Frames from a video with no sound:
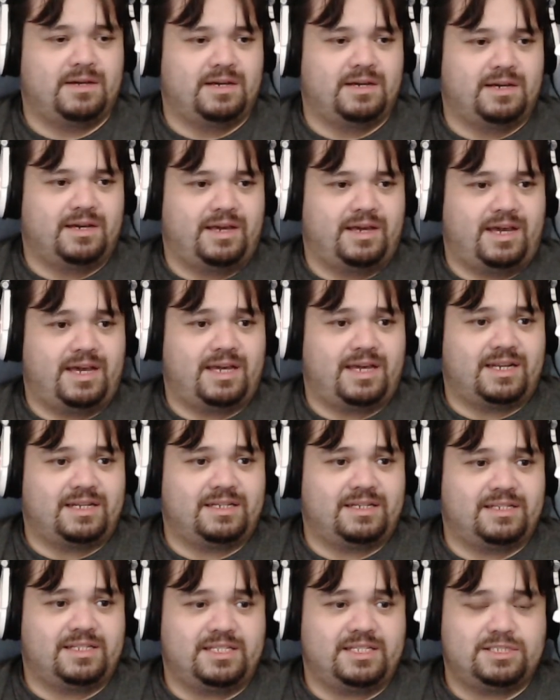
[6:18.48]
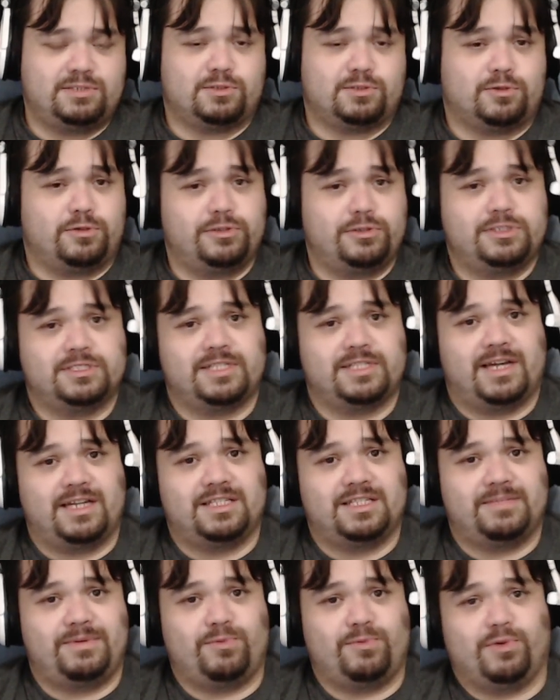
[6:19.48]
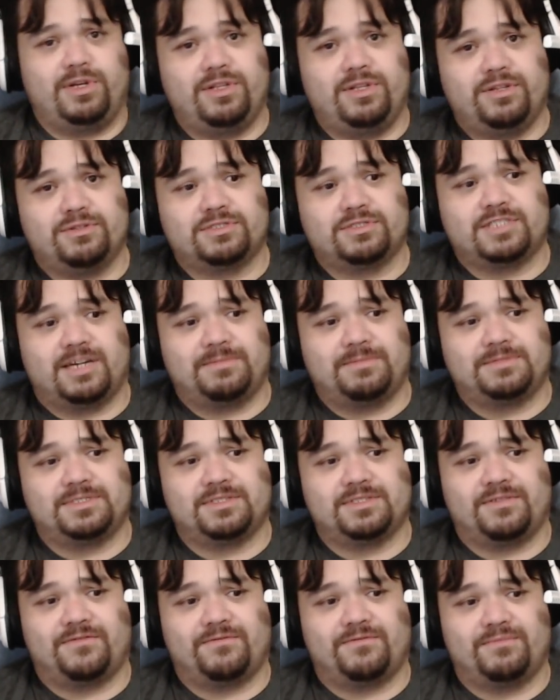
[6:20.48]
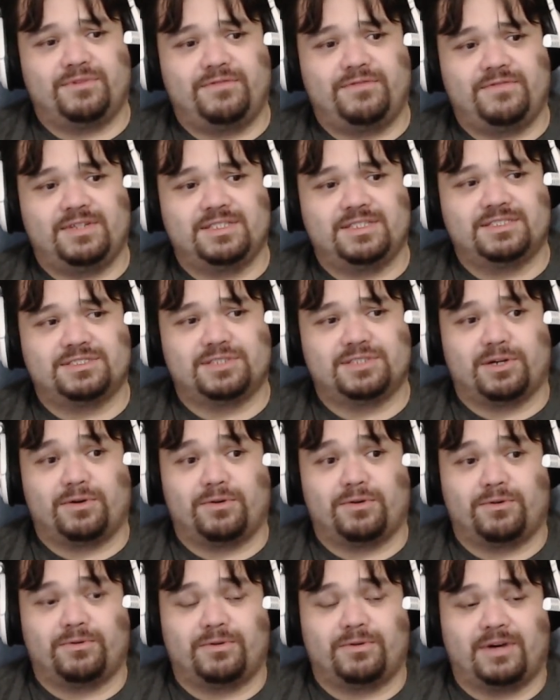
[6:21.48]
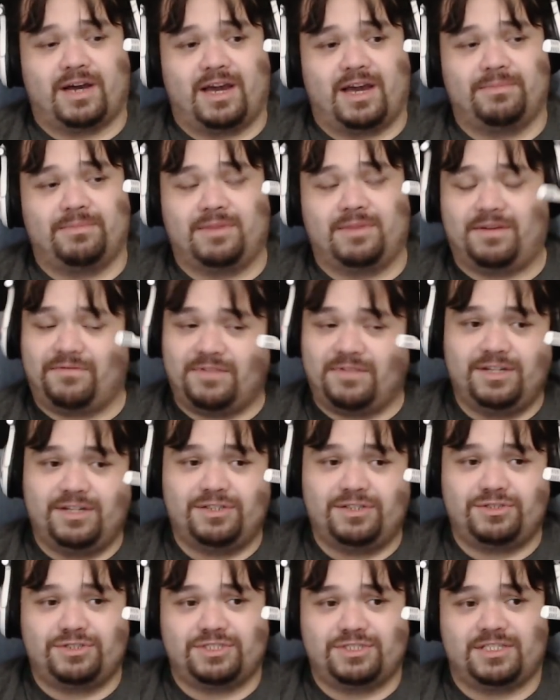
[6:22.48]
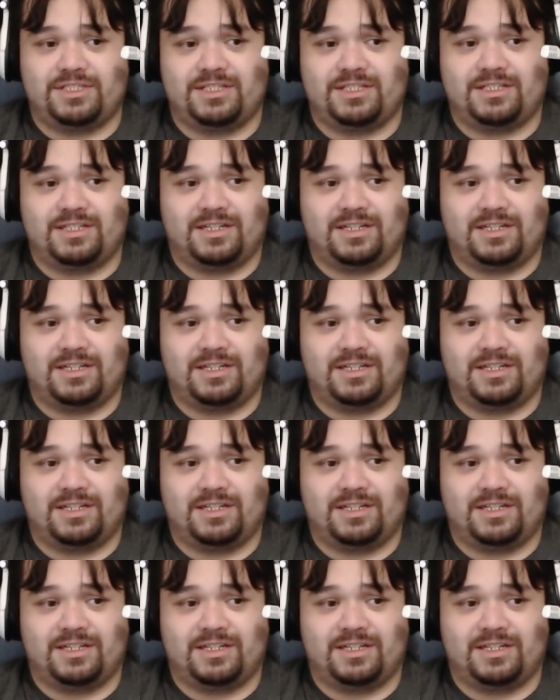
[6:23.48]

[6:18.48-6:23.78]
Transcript: And this looks like to be one of those types of movies, so I am definitely interested.